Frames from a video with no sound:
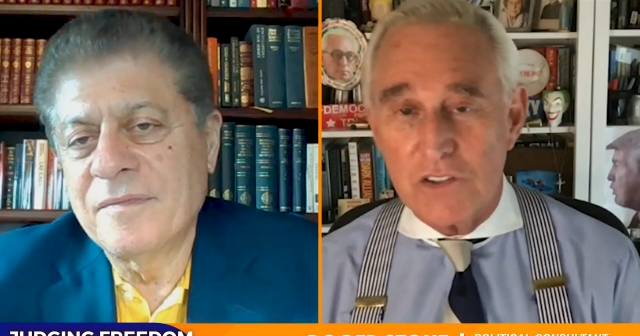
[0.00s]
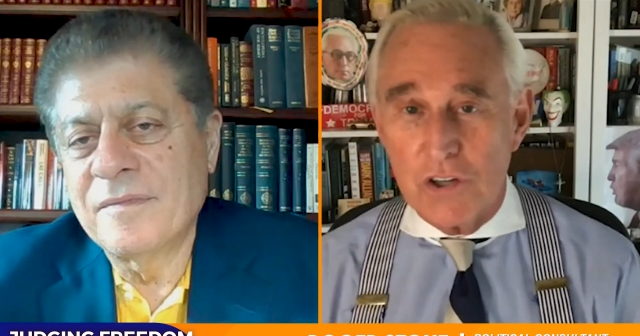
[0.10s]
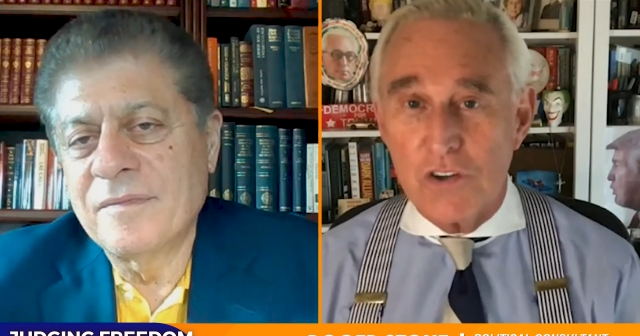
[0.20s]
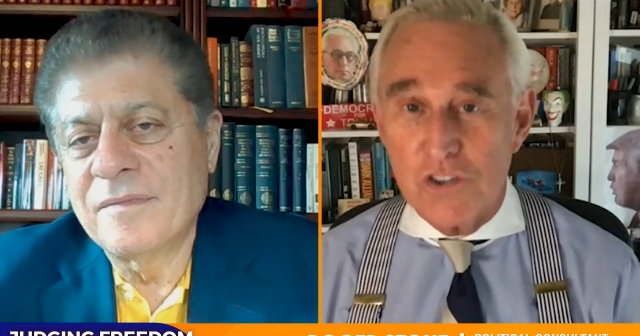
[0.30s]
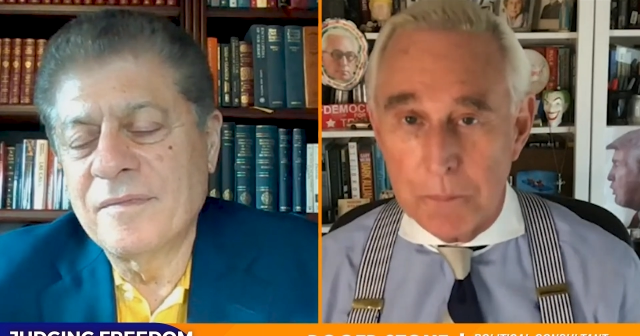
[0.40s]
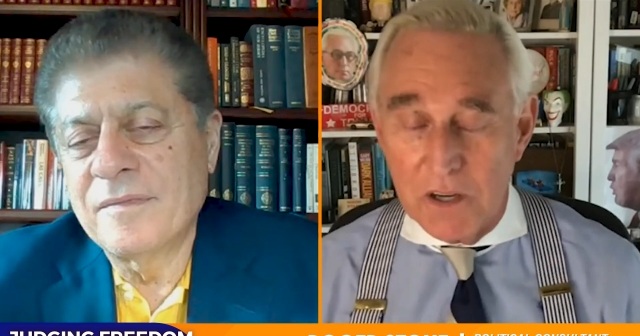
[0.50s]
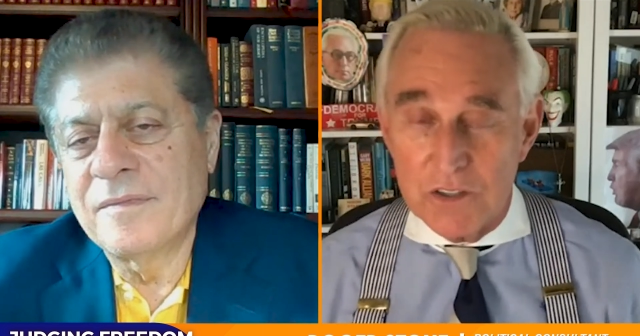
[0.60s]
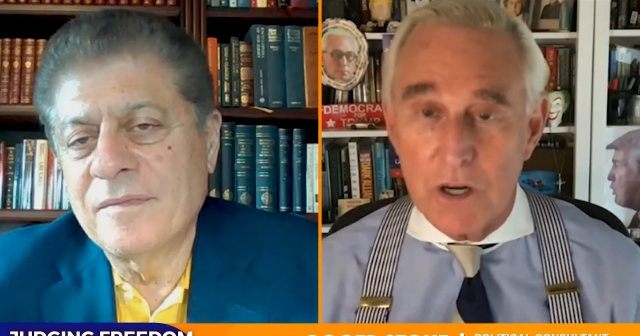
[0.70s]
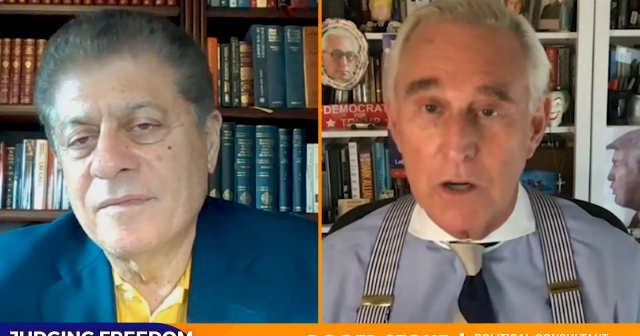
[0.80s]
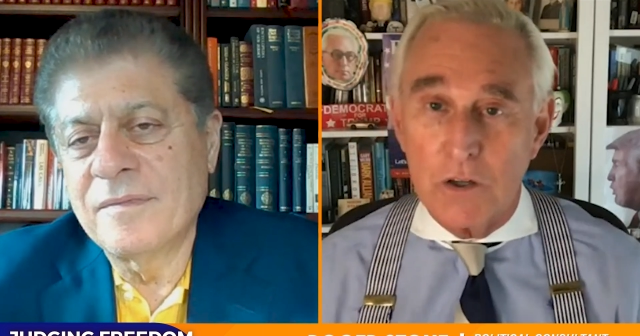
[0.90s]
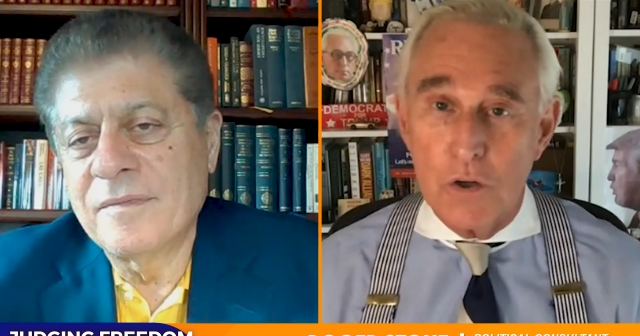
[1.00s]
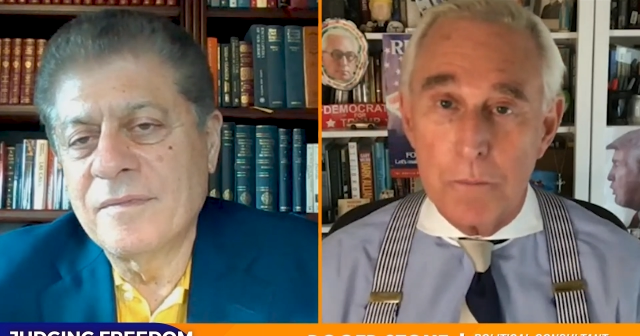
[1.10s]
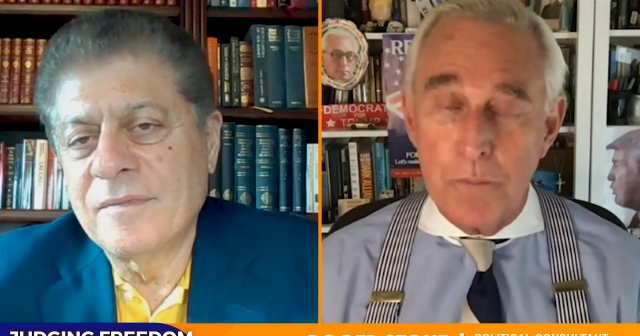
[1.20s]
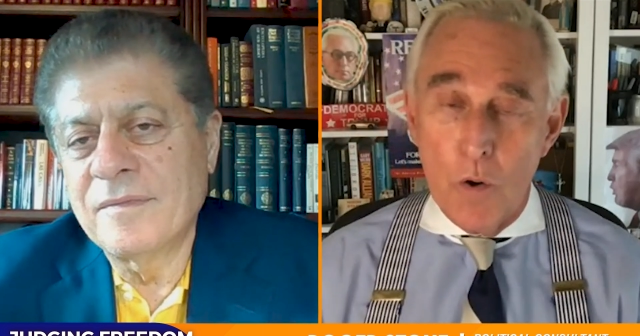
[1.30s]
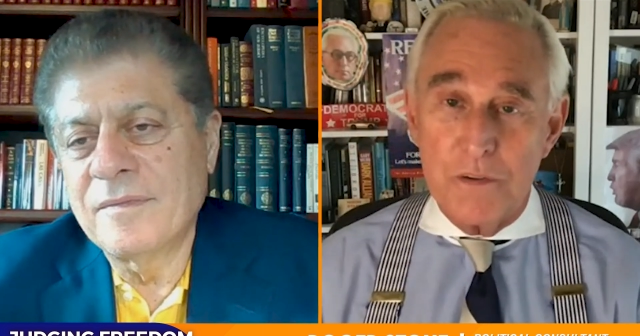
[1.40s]
Speaker 1: Church because our
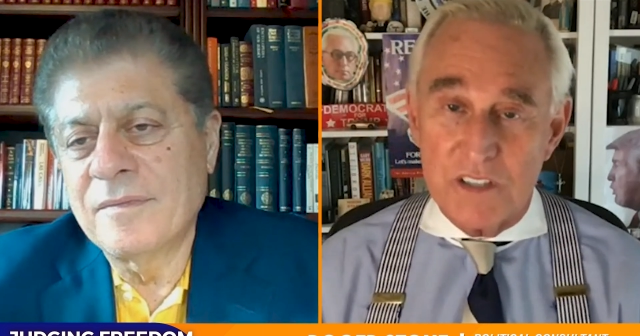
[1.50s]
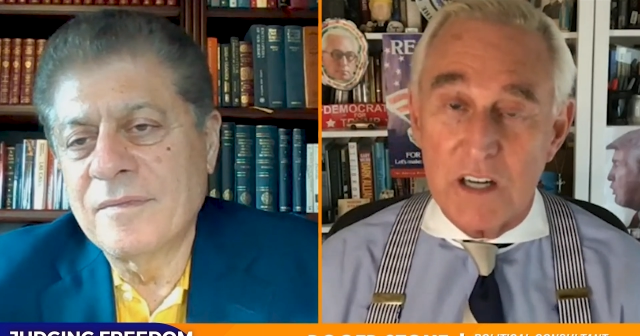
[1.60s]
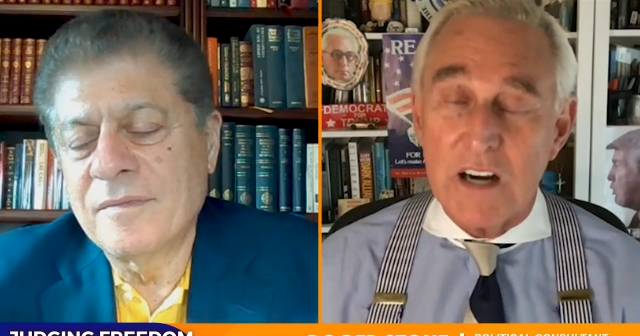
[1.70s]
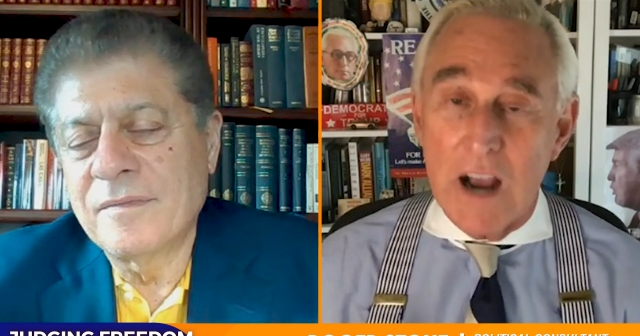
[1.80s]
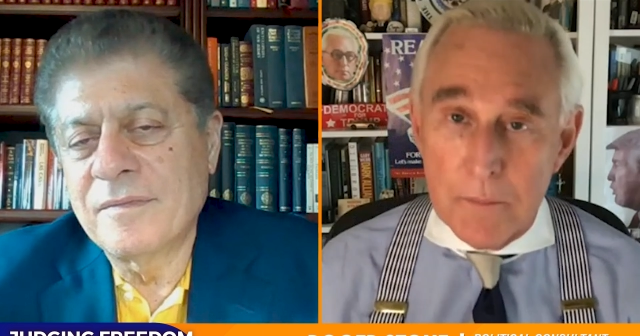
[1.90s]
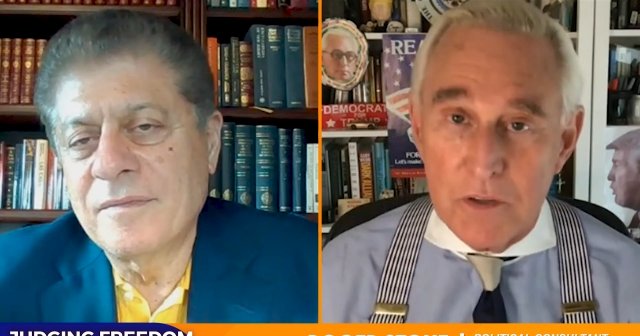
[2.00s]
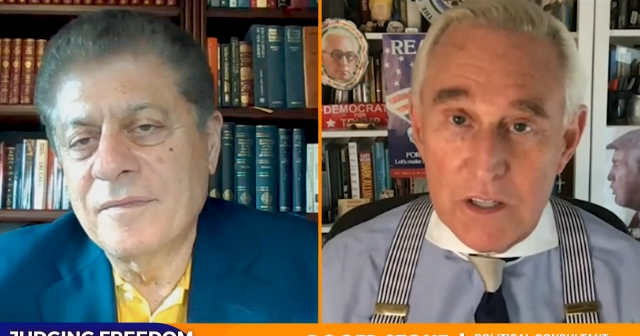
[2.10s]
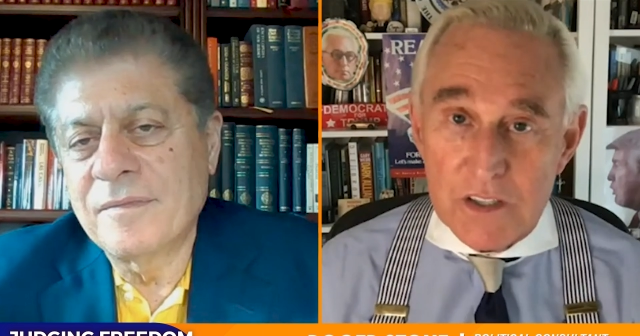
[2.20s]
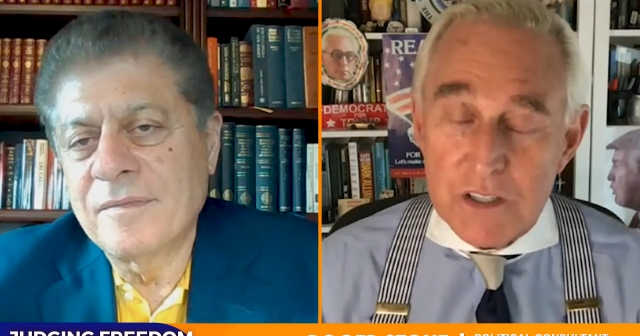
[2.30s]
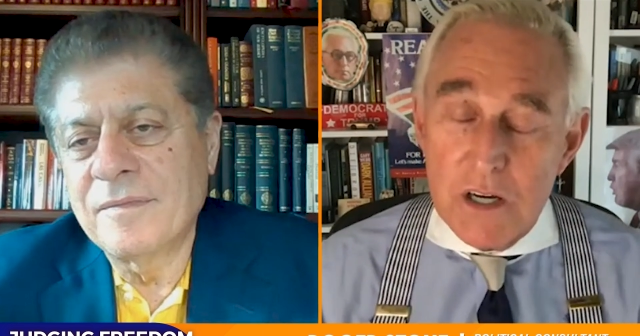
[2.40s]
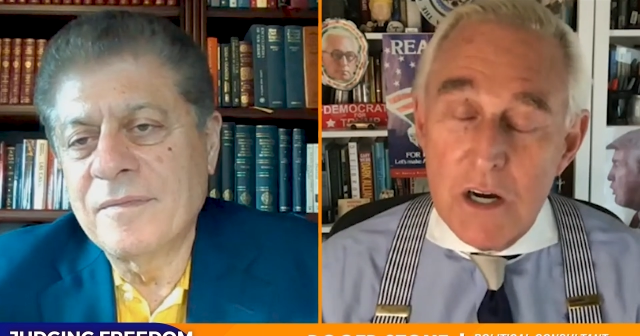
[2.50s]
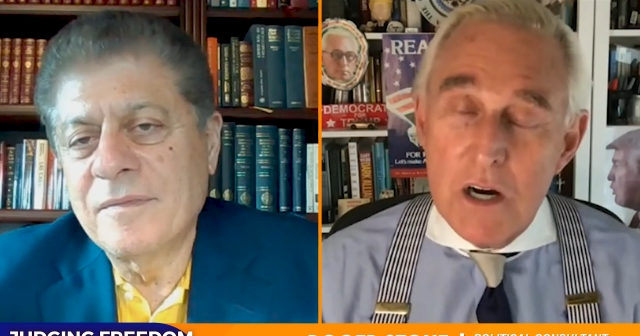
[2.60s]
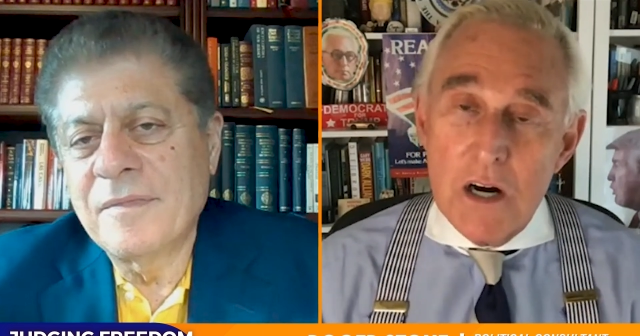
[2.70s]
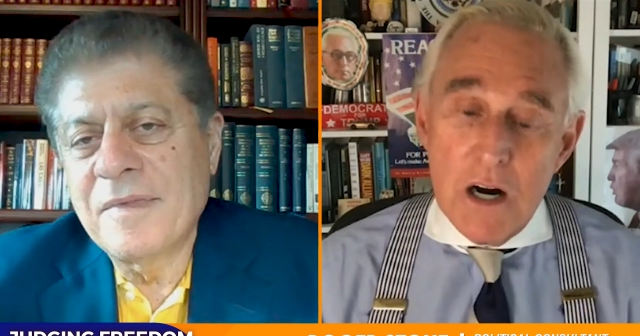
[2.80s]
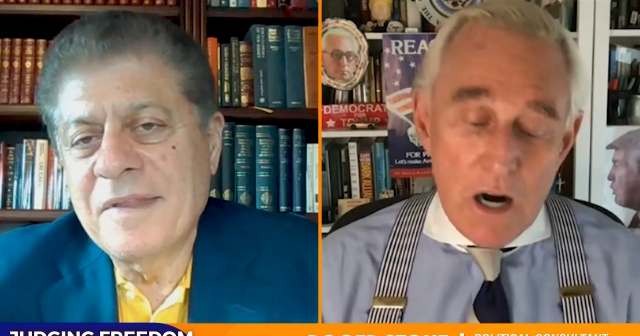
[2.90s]
current Pope is a communist.
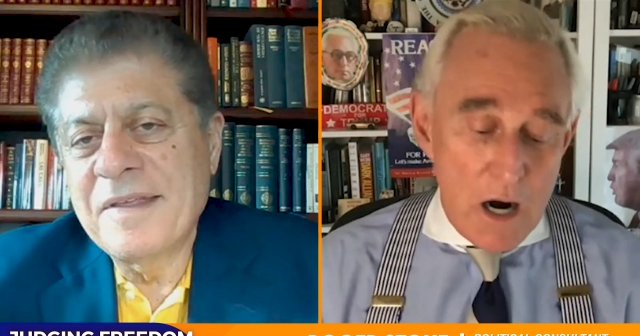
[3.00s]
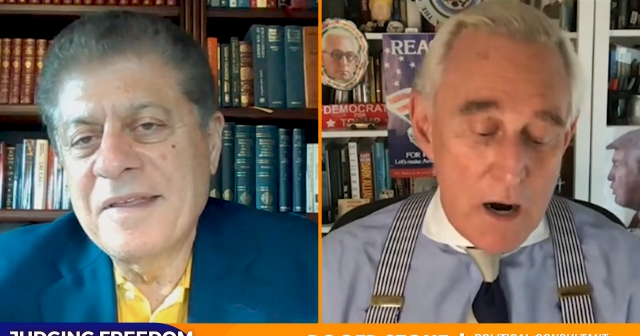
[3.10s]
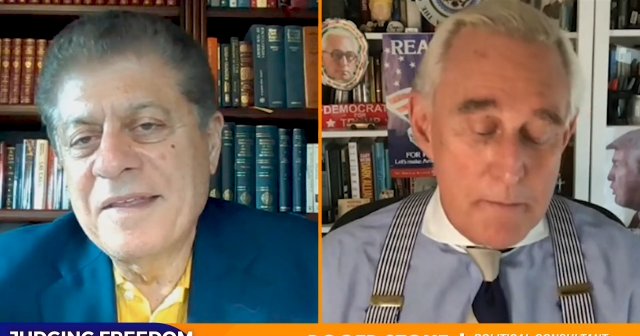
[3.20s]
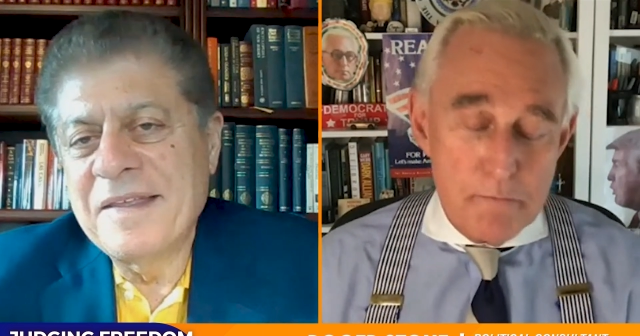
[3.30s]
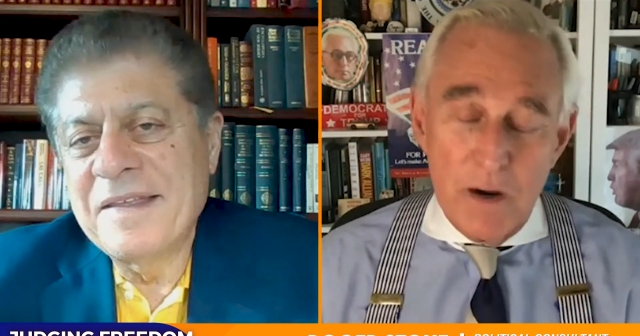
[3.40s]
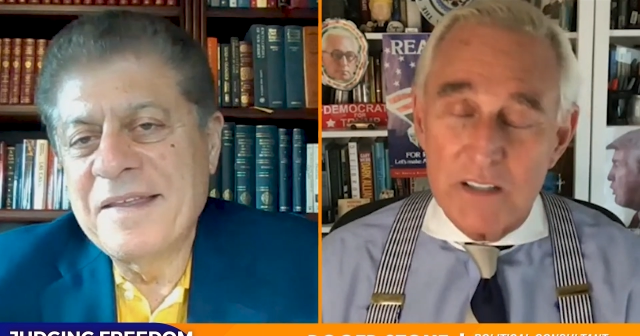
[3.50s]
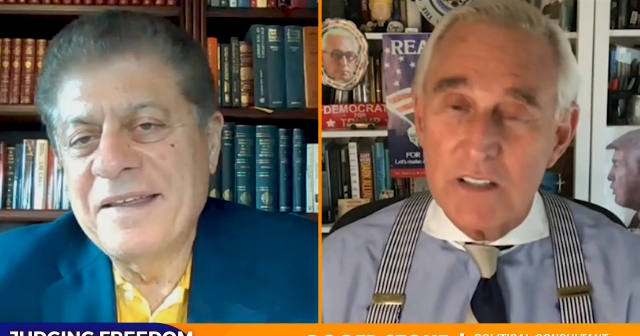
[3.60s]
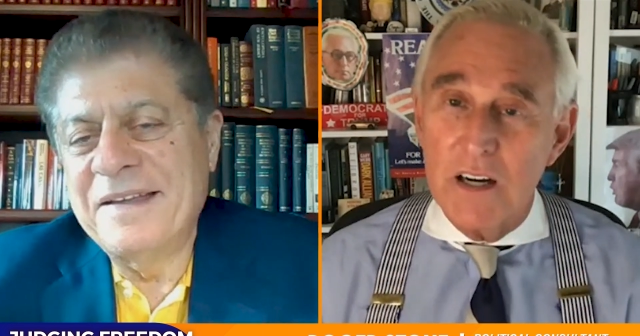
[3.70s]
Uh, but